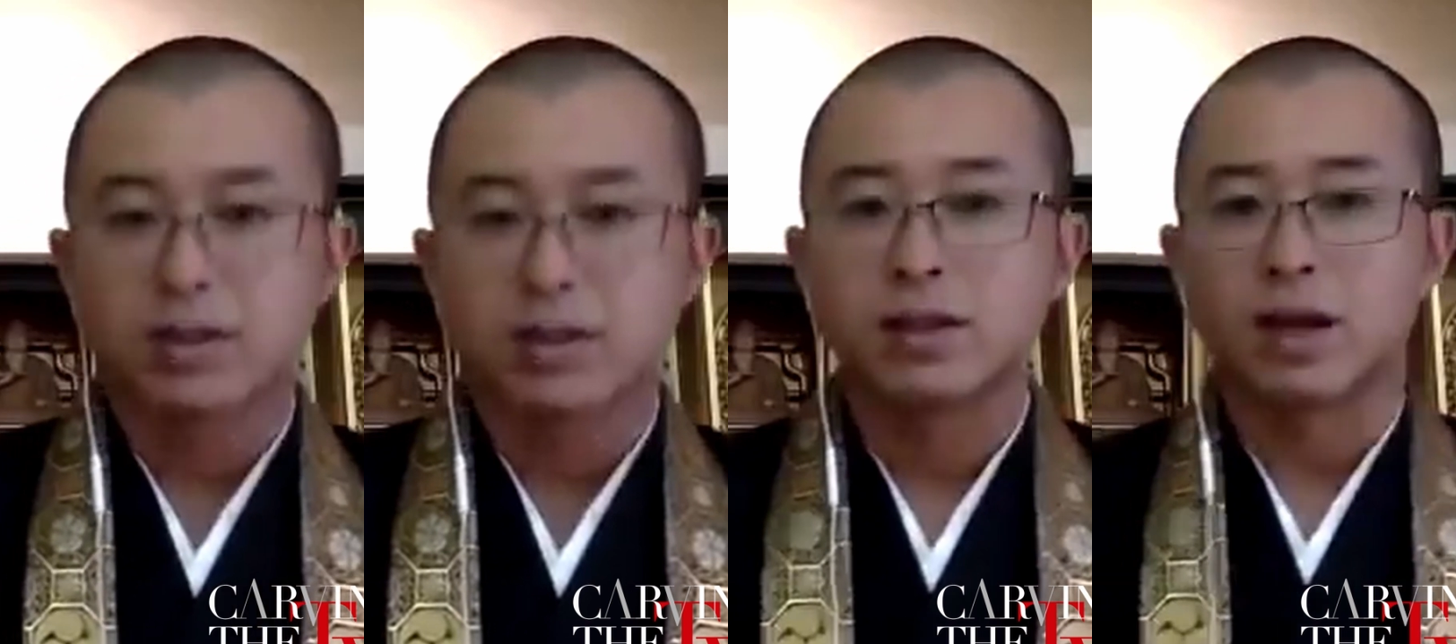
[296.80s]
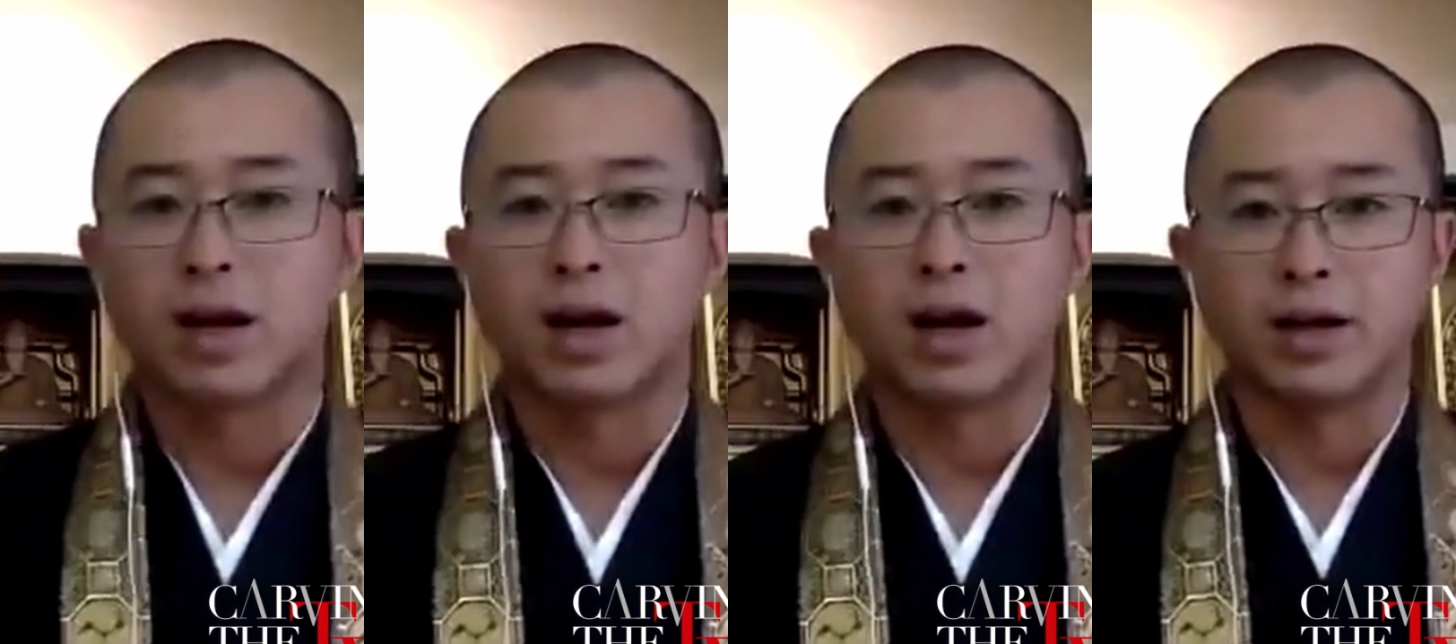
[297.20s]

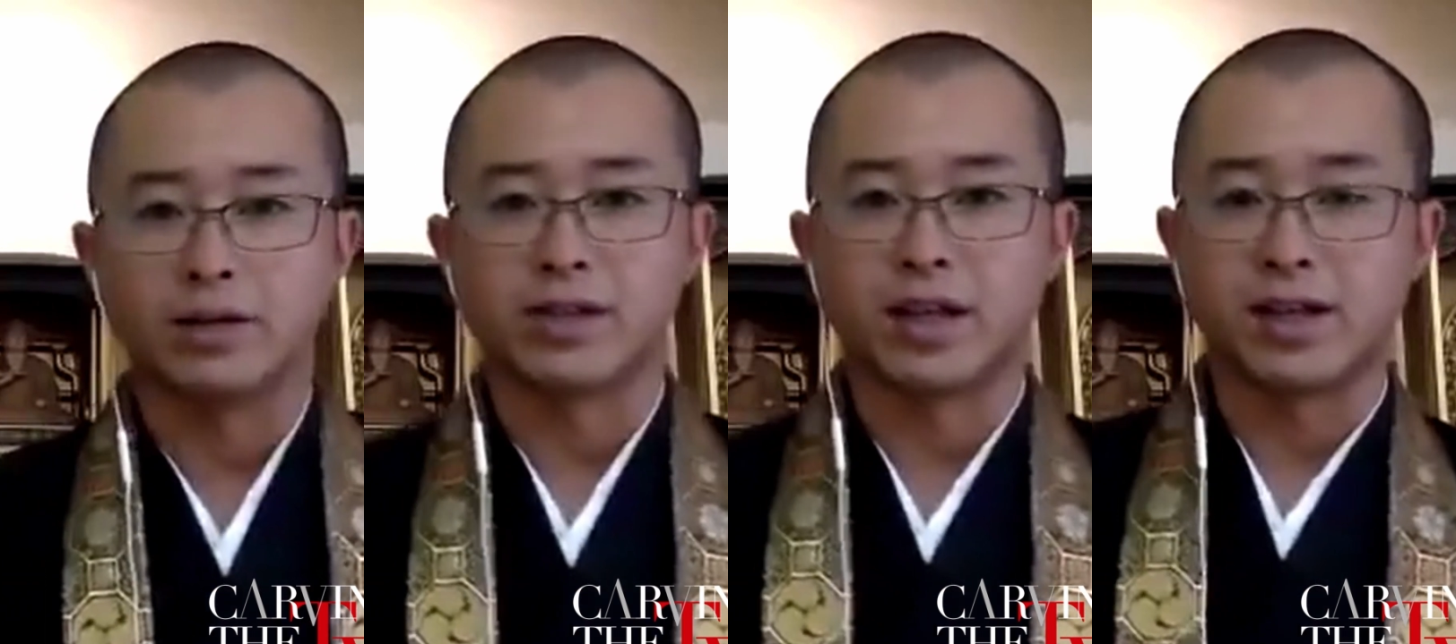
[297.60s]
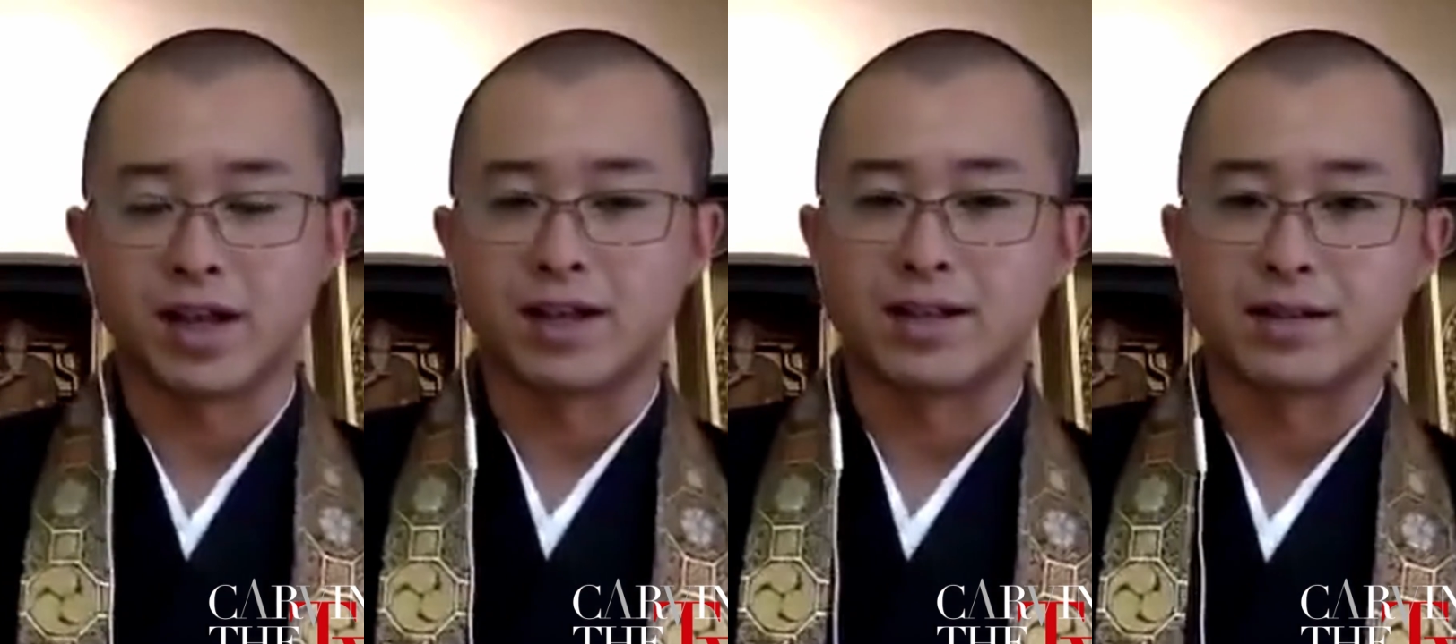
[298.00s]
I would say
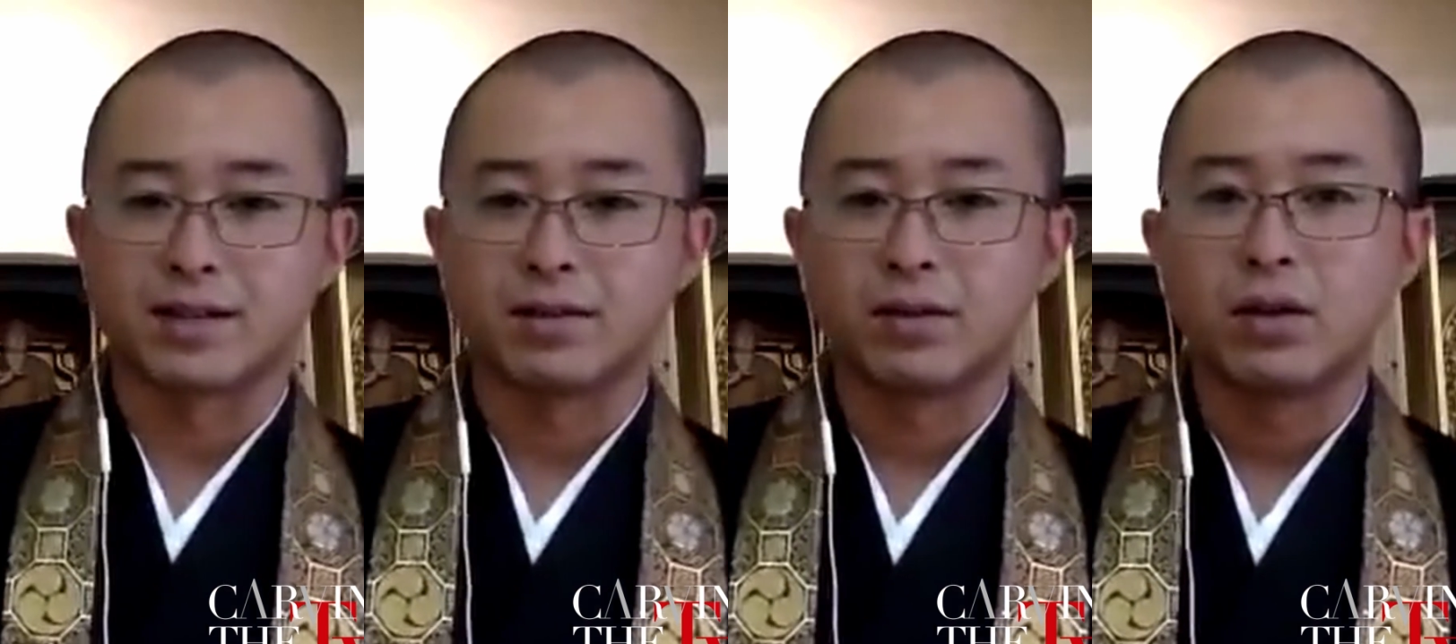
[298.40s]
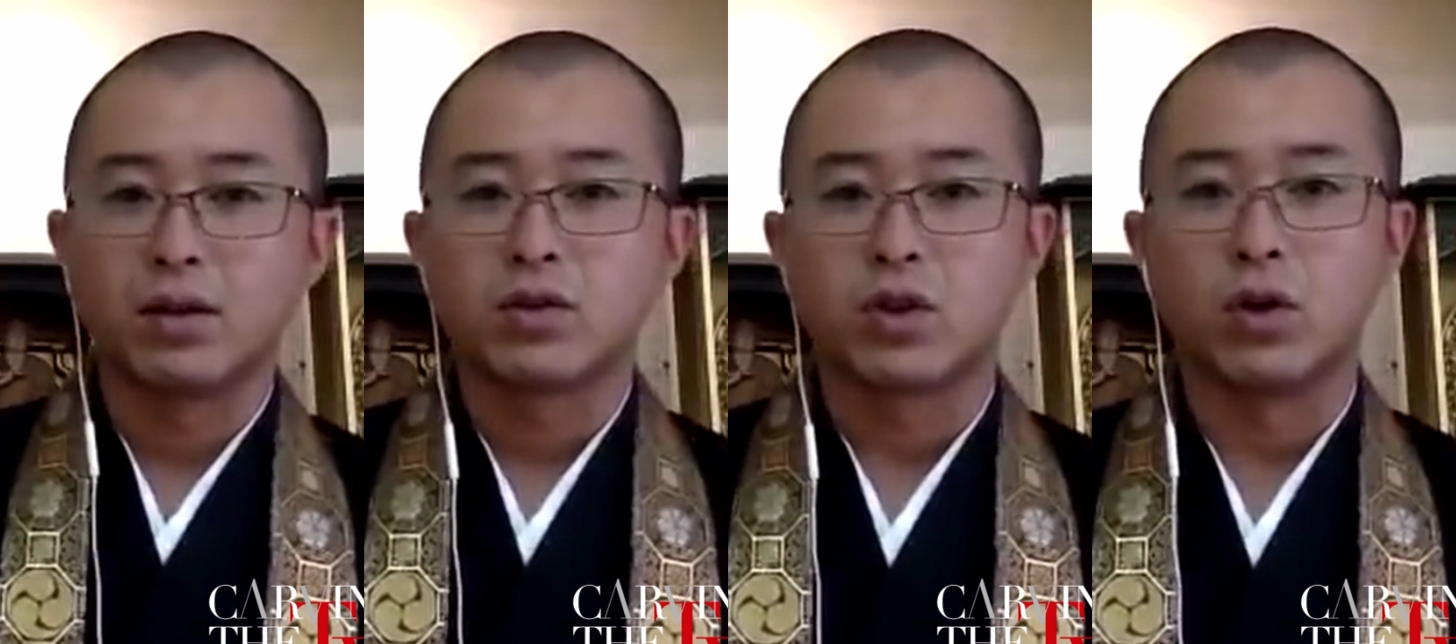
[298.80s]
yes.
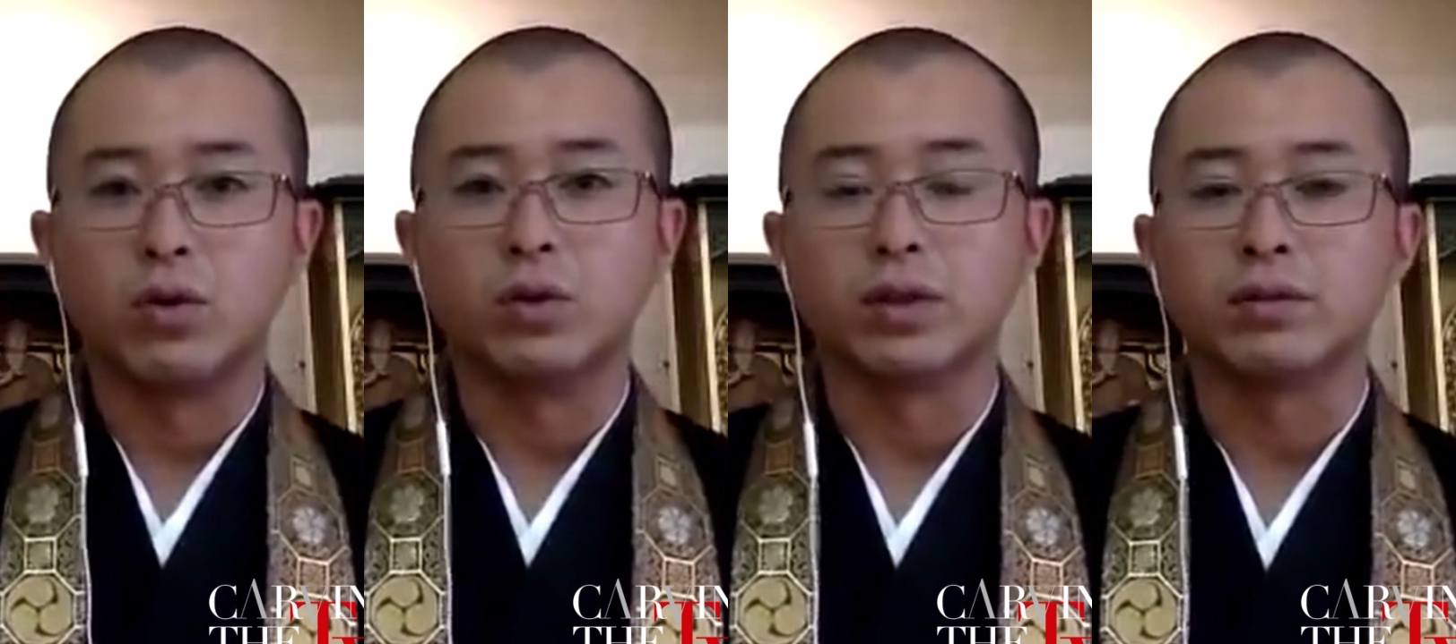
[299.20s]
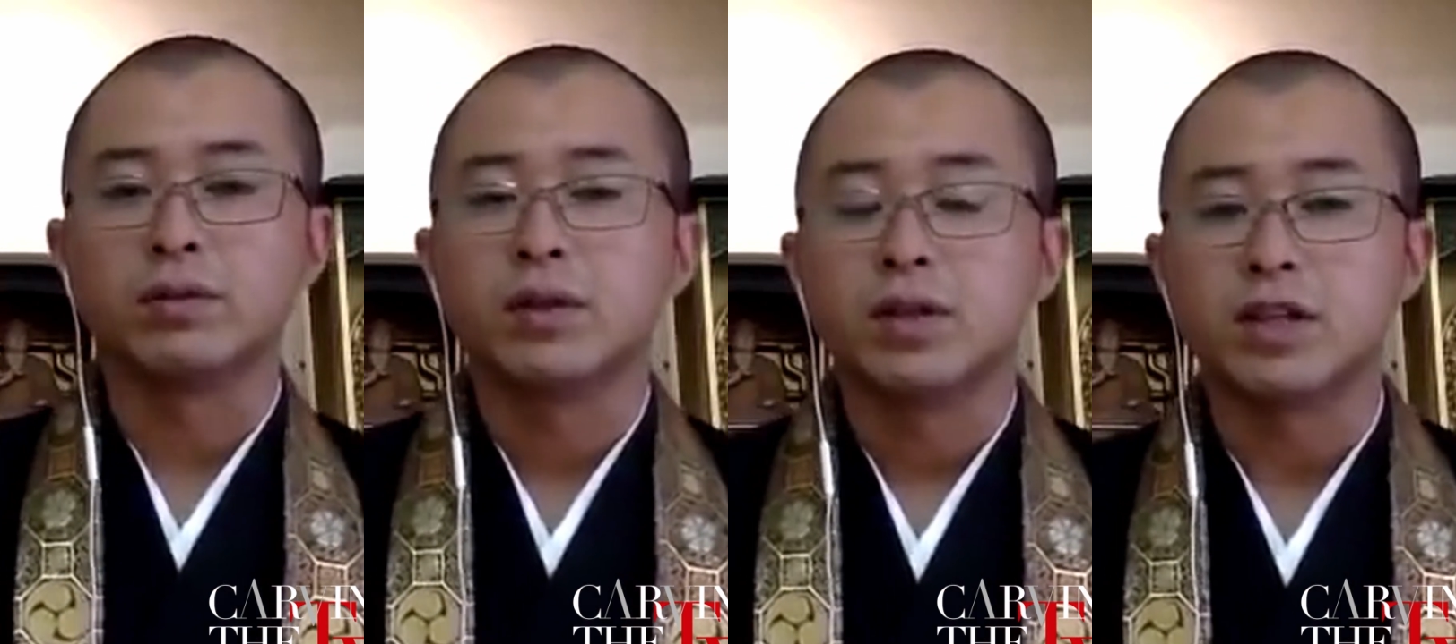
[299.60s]
So
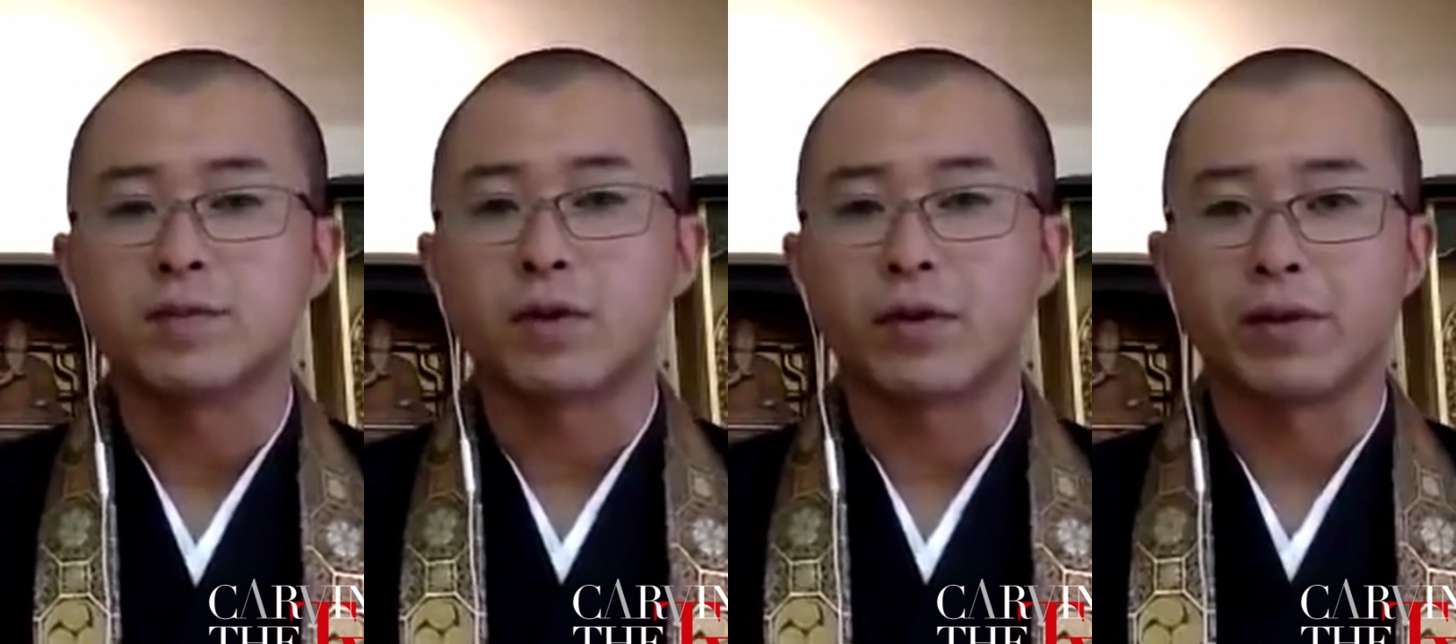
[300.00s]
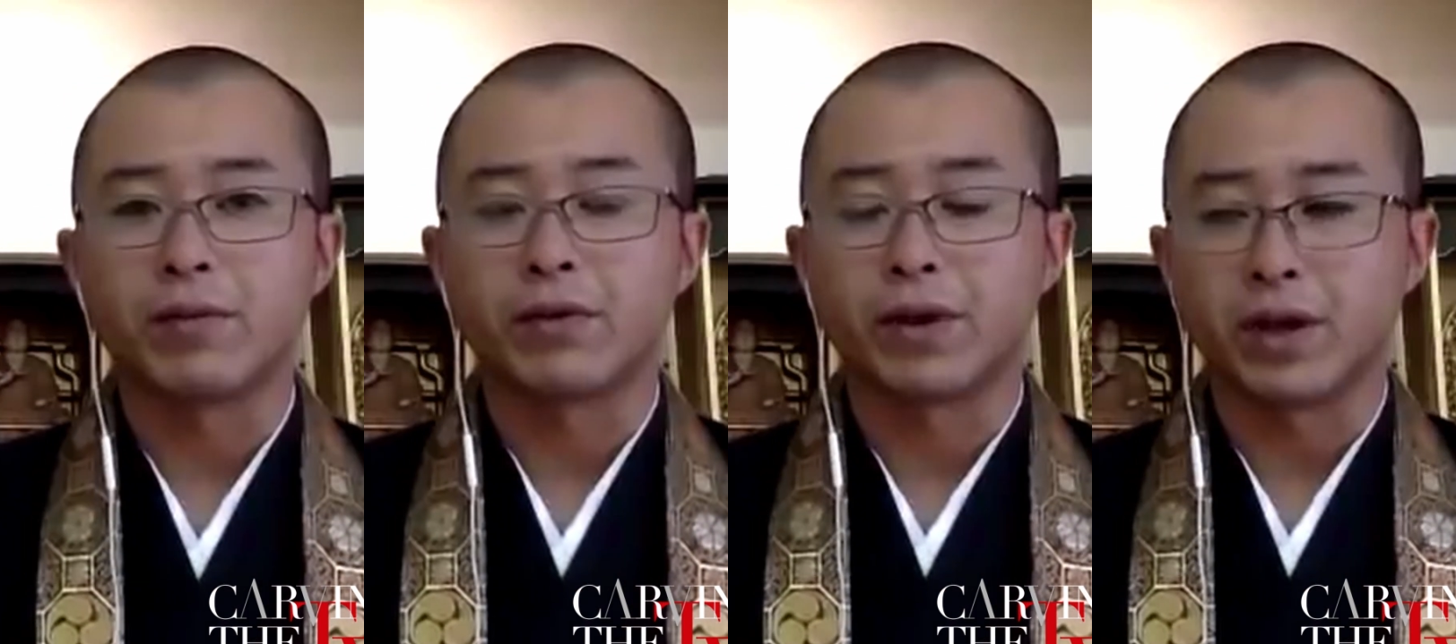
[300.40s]
it's
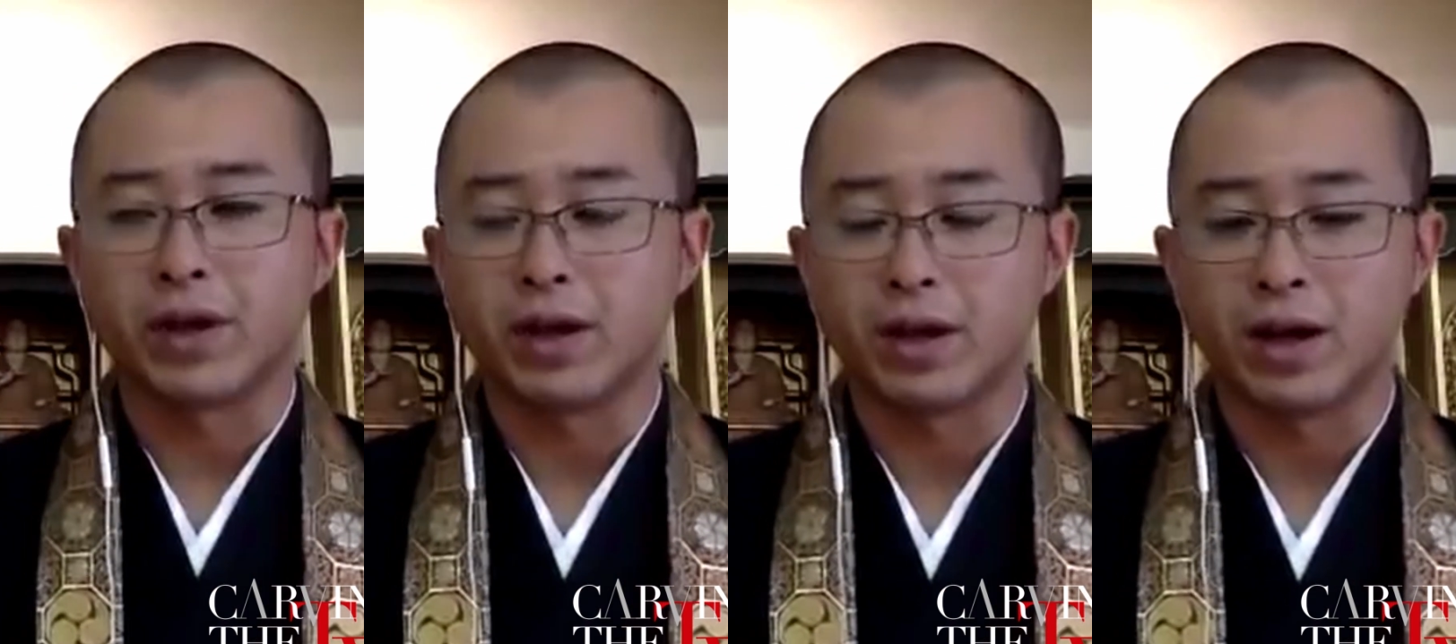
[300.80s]
very